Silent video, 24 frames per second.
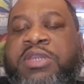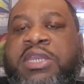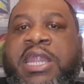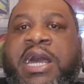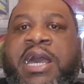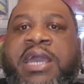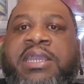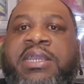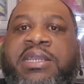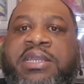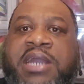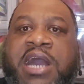
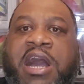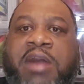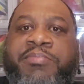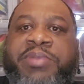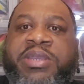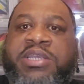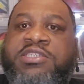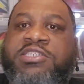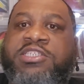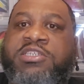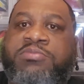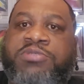Like,
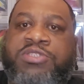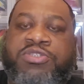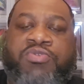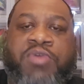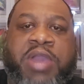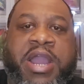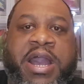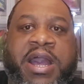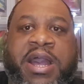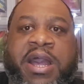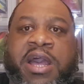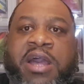comment,
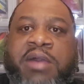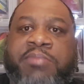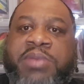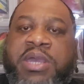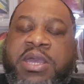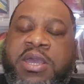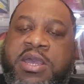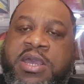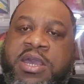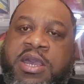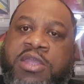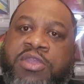subscribe.
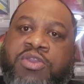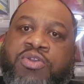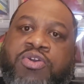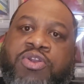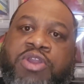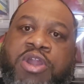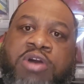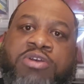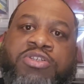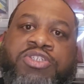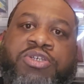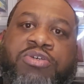And you
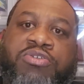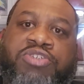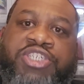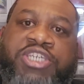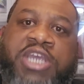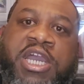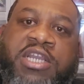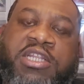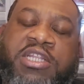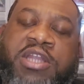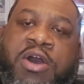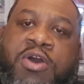can also
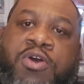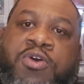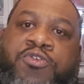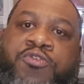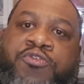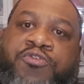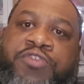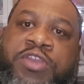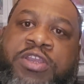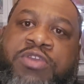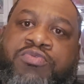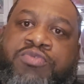check the On
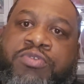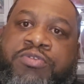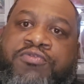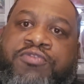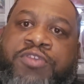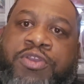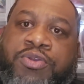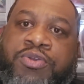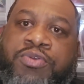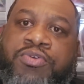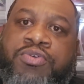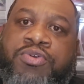Feet
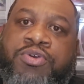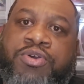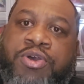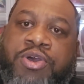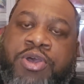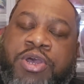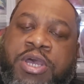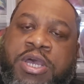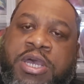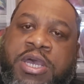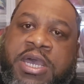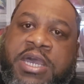review
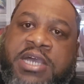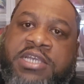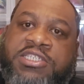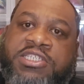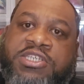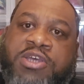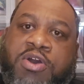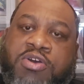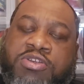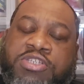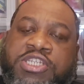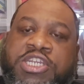at
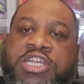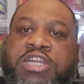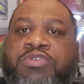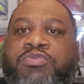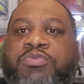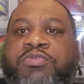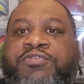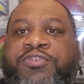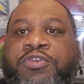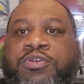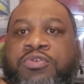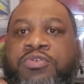Saw Sneaker
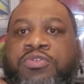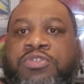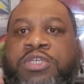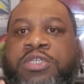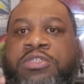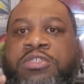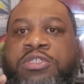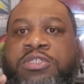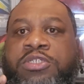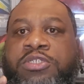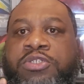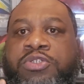Reviews
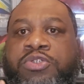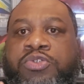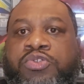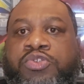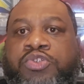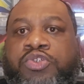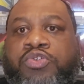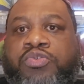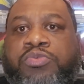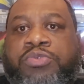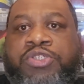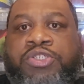under the
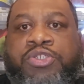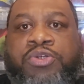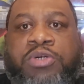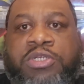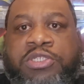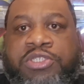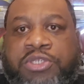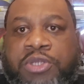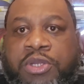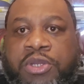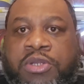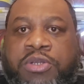YouTube
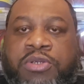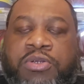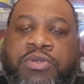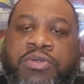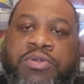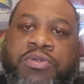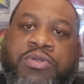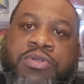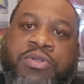shorts, you heard.